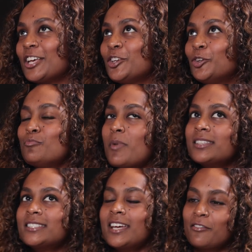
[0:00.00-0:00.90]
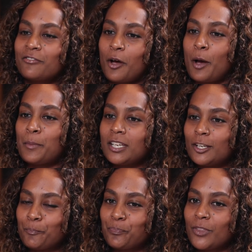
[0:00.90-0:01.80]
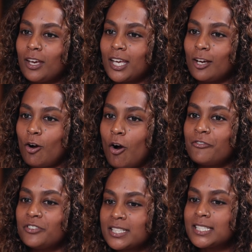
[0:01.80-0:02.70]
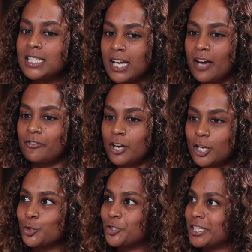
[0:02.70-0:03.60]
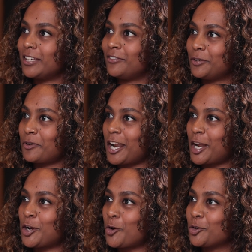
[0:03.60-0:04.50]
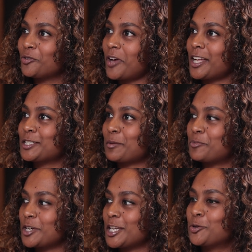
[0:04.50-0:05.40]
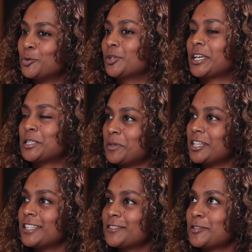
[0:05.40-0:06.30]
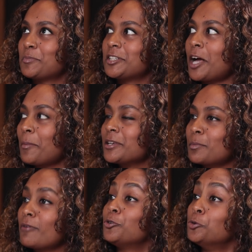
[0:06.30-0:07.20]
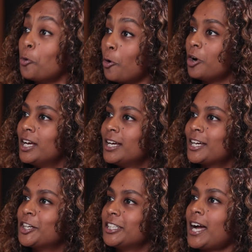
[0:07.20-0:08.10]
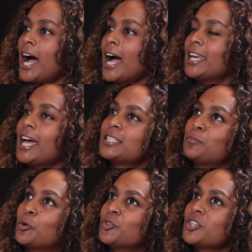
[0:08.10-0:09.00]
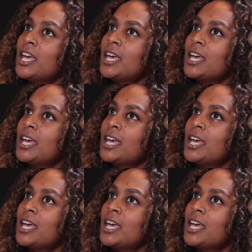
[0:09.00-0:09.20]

You must have, I mean, obviously I've read your CV, right? I know you've had some pretty cool experiences, but tell me some of your career highlights, because